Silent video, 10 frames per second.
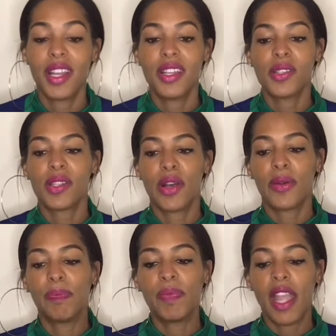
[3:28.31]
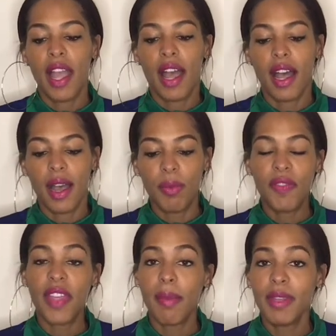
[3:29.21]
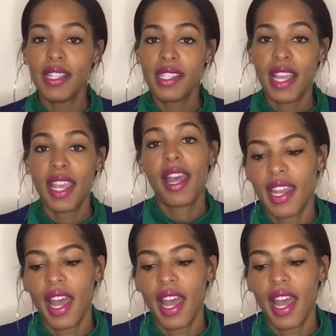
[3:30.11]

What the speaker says: So with that being said,